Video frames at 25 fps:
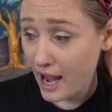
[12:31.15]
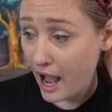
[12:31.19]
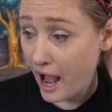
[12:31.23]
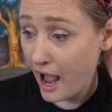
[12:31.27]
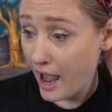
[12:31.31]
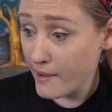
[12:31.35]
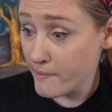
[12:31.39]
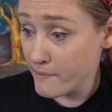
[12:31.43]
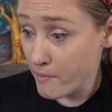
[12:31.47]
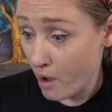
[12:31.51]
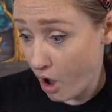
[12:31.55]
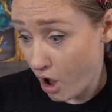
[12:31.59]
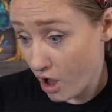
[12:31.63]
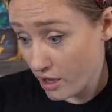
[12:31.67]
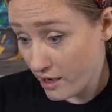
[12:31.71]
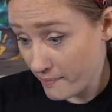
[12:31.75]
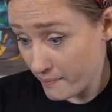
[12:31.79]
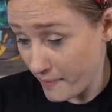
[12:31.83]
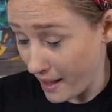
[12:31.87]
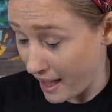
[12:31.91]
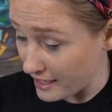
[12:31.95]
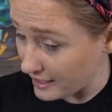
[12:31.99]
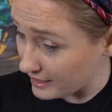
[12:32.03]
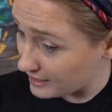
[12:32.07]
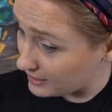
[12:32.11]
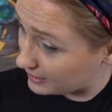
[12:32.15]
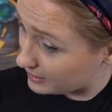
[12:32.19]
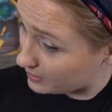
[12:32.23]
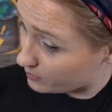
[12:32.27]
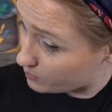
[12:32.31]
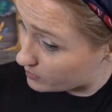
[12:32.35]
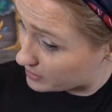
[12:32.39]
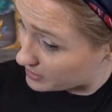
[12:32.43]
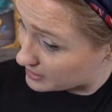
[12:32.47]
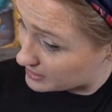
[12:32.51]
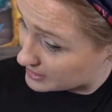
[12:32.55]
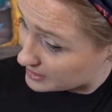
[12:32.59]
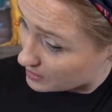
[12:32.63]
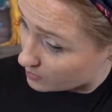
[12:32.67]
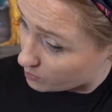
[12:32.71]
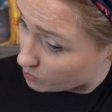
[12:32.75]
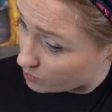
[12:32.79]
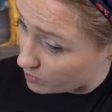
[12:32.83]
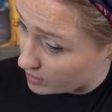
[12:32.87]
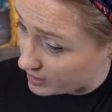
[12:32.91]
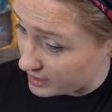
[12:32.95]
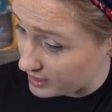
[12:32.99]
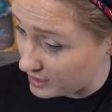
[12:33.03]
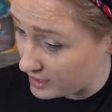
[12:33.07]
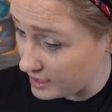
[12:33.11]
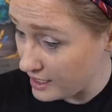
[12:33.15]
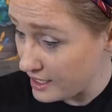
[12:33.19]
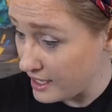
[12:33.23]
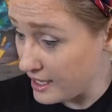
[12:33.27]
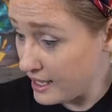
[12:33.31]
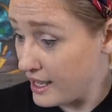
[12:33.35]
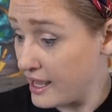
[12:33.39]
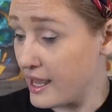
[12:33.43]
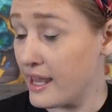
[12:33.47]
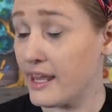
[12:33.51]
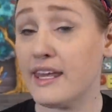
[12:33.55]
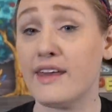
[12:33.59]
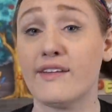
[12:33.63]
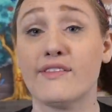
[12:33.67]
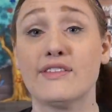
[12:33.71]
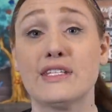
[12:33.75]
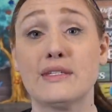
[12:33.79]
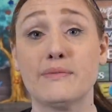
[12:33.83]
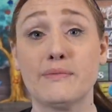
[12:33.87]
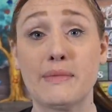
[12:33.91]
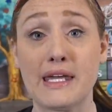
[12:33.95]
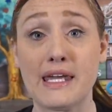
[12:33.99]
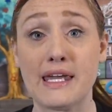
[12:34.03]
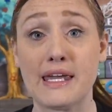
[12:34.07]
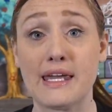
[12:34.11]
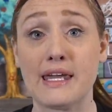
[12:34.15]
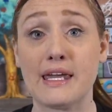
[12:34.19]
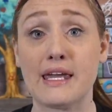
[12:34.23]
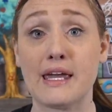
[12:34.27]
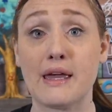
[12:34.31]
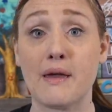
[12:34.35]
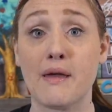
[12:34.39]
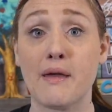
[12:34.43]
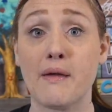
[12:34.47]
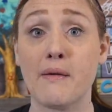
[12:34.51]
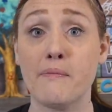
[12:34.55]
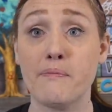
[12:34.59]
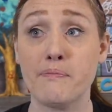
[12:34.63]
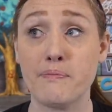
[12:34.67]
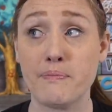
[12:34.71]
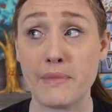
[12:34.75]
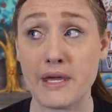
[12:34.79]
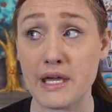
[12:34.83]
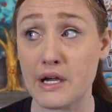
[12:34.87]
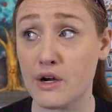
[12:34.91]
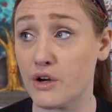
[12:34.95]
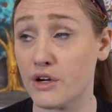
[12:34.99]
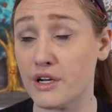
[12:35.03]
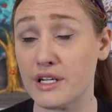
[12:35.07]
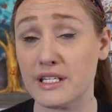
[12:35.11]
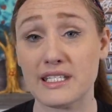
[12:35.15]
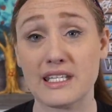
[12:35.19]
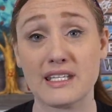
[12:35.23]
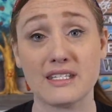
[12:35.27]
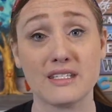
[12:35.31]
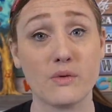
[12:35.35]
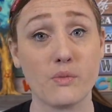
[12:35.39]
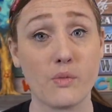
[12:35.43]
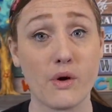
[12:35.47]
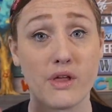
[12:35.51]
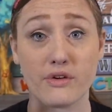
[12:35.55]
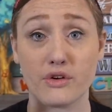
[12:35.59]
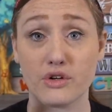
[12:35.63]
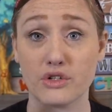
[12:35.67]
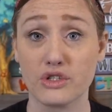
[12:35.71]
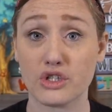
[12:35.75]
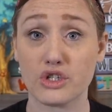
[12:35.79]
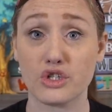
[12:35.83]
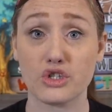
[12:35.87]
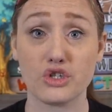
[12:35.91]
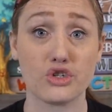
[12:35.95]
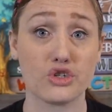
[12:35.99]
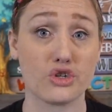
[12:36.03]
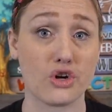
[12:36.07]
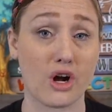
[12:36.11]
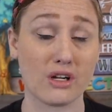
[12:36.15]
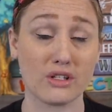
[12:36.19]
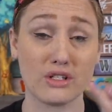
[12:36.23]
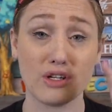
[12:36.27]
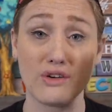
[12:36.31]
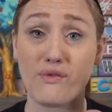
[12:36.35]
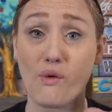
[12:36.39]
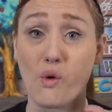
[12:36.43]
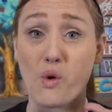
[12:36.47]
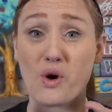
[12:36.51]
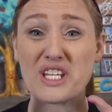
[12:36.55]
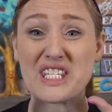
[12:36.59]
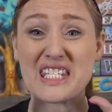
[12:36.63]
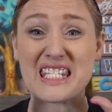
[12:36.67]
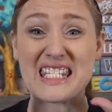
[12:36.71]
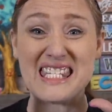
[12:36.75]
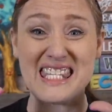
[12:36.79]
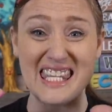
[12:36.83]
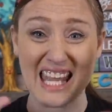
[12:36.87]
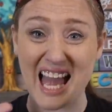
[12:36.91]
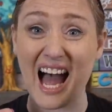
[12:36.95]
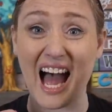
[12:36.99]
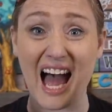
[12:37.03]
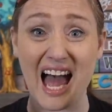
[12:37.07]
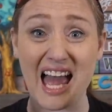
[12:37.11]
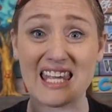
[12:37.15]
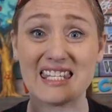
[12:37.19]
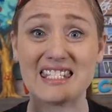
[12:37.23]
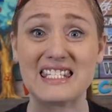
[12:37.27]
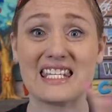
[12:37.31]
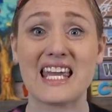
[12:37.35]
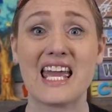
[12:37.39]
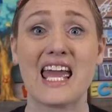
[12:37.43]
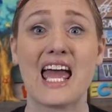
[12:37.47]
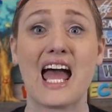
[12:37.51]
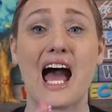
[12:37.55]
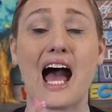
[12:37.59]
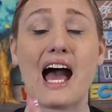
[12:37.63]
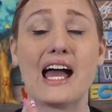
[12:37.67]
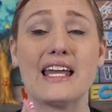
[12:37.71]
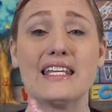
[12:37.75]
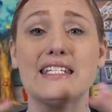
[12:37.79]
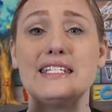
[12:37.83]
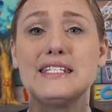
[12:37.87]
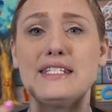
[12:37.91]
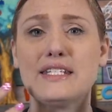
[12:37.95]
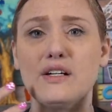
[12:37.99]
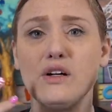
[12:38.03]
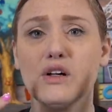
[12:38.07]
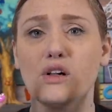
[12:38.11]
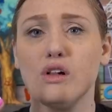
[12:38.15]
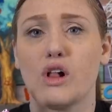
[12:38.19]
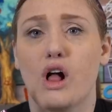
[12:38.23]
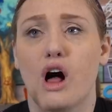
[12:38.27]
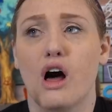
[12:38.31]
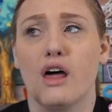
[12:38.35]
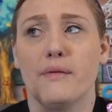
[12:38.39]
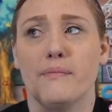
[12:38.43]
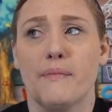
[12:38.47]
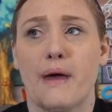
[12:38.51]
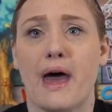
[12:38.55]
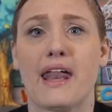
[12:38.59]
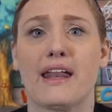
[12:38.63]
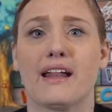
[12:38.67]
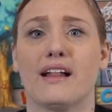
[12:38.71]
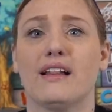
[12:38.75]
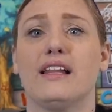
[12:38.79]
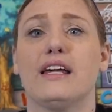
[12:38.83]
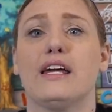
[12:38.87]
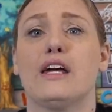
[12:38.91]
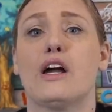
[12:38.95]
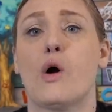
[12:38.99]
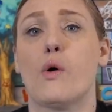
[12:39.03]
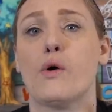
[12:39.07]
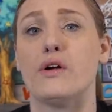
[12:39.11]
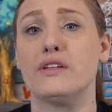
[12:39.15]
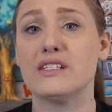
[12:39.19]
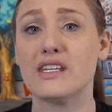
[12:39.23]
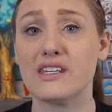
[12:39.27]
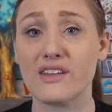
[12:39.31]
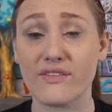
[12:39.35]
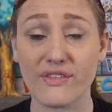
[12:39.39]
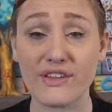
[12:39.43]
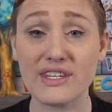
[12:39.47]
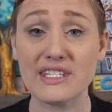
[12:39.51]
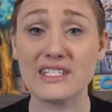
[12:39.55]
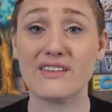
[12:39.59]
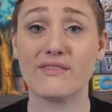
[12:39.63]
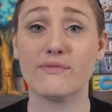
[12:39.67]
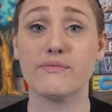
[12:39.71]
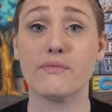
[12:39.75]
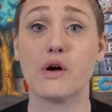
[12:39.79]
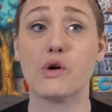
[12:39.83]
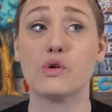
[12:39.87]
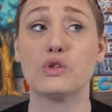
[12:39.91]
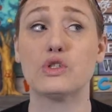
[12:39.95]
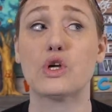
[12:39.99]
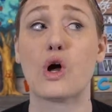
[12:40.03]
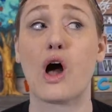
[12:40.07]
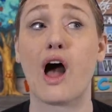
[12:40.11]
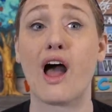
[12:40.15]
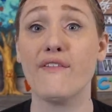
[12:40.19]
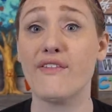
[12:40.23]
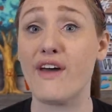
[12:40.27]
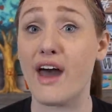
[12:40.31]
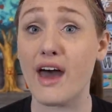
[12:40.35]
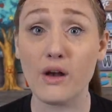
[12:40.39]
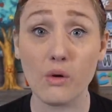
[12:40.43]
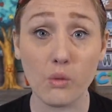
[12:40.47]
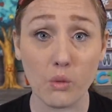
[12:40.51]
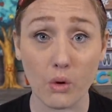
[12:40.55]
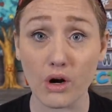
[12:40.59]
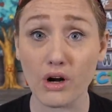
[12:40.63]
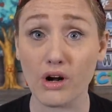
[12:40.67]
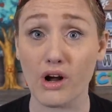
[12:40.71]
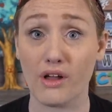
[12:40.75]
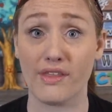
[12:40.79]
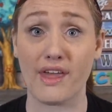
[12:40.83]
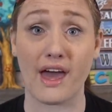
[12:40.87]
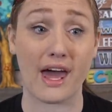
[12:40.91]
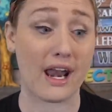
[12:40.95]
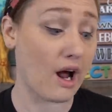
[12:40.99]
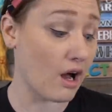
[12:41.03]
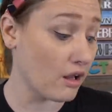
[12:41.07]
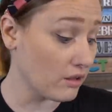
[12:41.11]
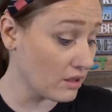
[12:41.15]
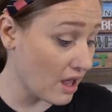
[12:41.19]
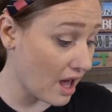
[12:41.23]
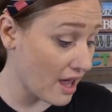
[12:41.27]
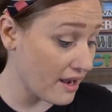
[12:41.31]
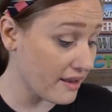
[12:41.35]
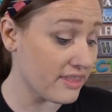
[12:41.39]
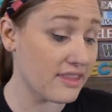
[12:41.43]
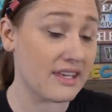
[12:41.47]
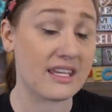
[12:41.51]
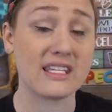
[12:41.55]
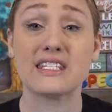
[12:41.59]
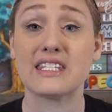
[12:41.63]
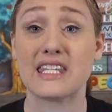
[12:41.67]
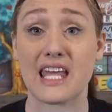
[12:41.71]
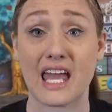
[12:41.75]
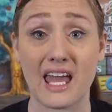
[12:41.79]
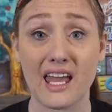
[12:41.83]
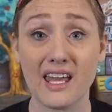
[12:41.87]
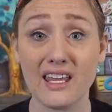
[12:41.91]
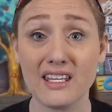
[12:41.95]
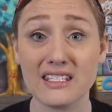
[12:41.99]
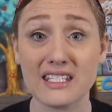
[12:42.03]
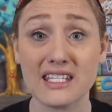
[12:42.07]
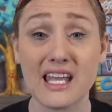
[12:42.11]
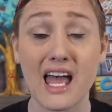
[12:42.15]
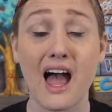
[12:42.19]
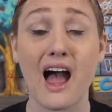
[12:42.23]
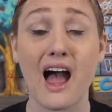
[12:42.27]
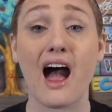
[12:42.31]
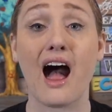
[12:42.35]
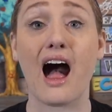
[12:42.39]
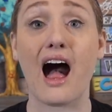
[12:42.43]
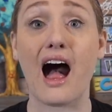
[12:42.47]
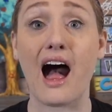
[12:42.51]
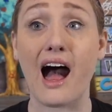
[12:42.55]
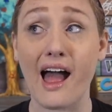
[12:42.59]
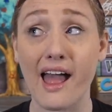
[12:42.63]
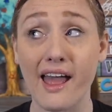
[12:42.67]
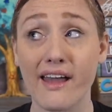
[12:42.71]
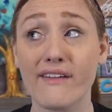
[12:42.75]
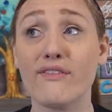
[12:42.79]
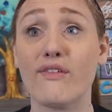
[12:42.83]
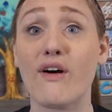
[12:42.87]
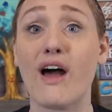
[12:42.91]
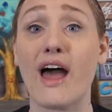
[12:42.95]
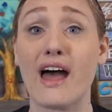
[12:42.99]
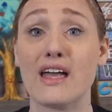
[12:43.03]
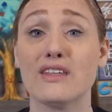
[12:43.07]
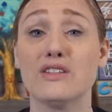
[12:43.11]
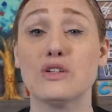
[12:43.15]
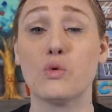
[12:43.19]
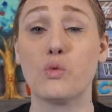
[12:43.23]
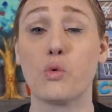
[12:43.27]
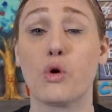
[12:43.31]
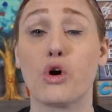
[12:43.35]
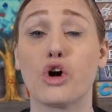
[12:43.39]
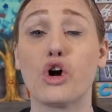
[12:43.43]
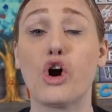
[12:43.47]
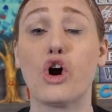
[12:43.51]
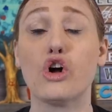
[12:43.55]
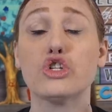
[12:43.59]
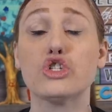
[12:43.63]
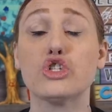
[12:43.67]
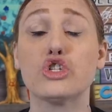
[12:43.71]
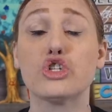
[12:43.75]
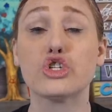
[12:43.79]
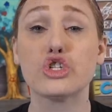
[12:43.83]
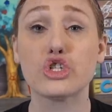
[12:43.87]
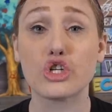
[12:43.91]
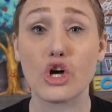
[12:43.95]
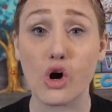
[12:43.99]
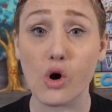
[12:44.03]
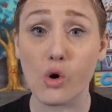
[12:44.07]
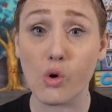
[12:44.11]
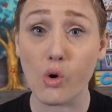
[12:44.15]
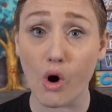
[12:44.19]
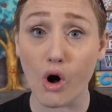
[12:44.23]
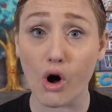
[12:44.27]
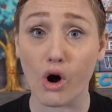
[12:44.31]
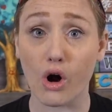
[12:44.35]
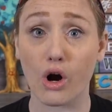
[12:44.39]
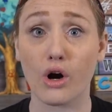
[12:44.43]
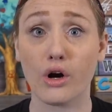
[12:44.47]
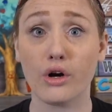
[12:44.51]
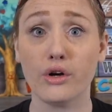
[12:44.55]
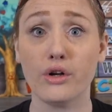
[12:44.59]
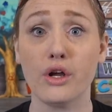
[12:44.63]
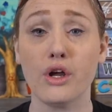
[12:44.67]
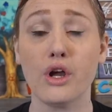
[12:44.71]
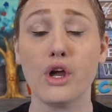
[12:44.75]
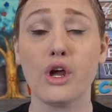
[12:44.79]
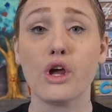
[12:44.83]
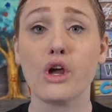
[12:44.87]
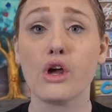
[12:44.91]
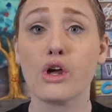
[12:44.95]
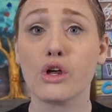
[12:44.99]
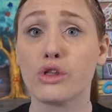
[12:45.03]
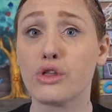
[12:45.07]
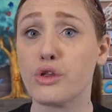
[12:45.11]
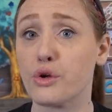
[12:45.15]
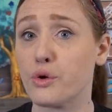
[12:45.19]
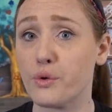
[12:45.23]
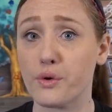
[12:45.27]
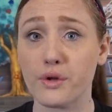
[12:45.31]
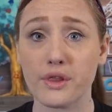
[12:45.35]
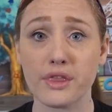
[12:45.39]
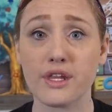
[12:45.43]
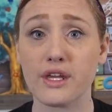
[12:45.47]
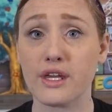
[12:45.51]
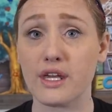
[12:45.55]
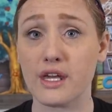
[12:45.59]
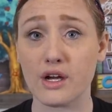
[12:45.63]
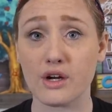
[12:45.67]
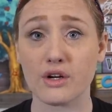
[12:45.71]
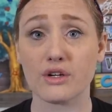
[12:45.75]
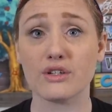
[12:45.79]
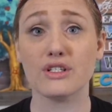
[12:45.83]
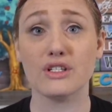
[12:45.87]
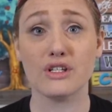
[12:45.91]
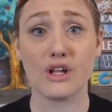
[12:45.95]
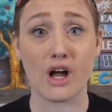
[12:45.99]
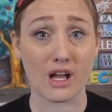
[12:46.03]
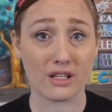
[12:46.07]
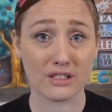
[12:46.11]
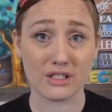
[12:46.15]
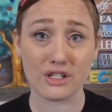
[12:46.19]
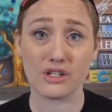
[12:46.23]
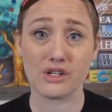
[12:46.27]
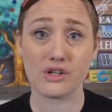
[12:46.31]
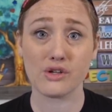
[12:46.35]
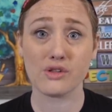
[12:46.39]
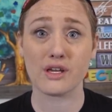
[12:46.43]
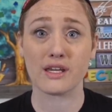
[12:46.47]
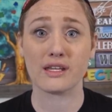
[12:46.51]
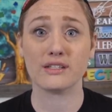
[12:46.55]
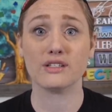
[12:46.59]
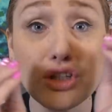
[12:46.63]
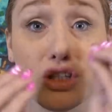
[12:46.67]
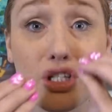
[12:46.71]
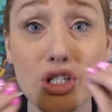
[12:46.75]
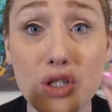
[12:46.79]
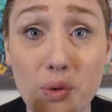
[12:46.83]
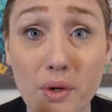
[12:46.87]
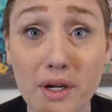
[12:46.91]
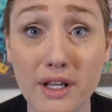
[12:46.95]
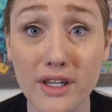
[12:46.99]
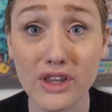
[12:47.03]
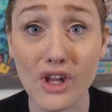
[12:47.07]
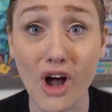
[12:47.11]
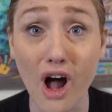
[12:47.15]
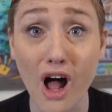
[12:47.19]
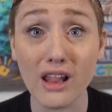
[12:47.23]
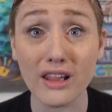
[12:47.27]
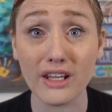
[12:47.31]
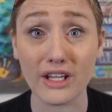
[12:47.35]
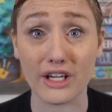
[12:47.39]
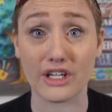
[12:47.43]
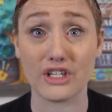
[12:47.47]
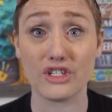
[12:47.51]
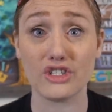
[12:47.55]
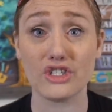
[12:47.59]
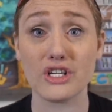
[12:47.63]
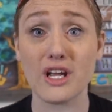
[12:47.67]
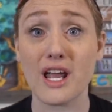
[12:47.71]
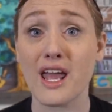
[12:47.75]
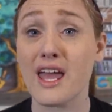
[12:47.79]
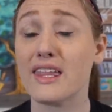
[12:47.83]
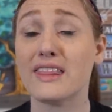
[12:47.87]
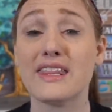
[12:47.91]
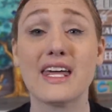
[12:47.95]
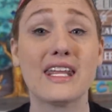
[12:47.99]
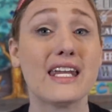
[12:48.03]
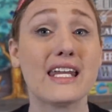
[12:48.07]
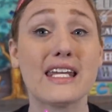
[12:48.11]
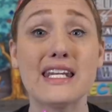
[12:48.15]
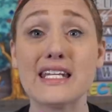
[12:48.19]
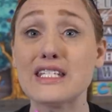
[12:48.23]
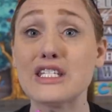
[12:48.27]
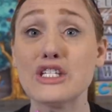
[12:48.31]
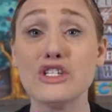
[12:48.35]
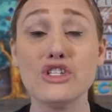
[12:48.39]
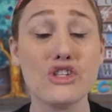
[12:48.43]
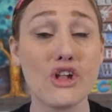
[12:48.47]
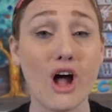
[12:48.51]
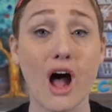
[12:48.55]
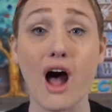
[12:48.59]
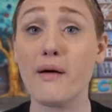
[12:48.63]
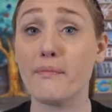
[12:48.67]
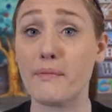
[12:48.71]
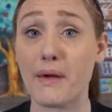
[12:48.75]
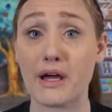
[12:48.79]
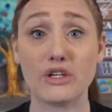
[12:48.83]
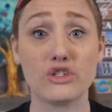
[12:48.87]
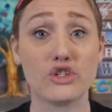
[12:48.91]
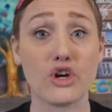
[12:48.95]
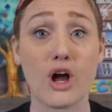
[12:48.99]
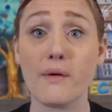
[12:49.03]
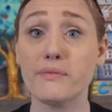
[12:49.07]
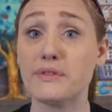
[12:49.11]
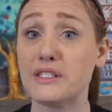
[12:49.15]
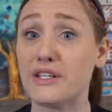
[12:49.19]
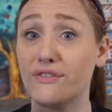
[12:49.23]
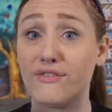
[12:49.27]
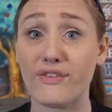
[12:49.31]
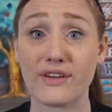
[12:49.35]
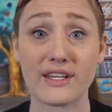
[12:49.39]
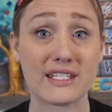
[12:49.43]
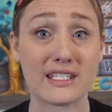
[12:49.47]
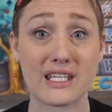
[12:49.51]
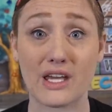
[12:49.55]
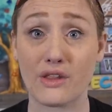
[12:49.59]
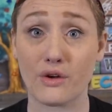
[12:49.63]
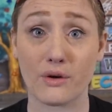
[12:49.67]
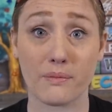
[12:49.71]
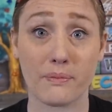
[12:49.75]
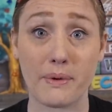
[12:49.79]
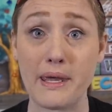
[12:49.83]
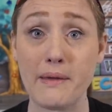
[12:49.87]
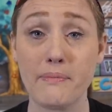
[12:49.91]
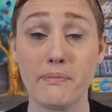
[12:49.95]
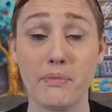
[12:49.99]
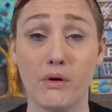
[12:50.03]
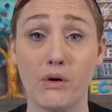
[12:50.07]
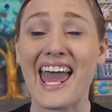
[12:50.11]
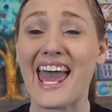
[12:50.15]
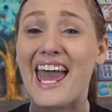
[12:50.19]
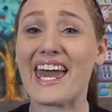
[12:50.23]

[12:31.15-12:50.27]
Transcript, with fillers: I'm automatically, when someone gives me me criticism, whether it's constructive or it's not, I still automatically go into defensive mode. So I've had to work on that. A lot of these things I have had to work so hard through the years not to do this, to acknowledge that it is not my job to fix other people.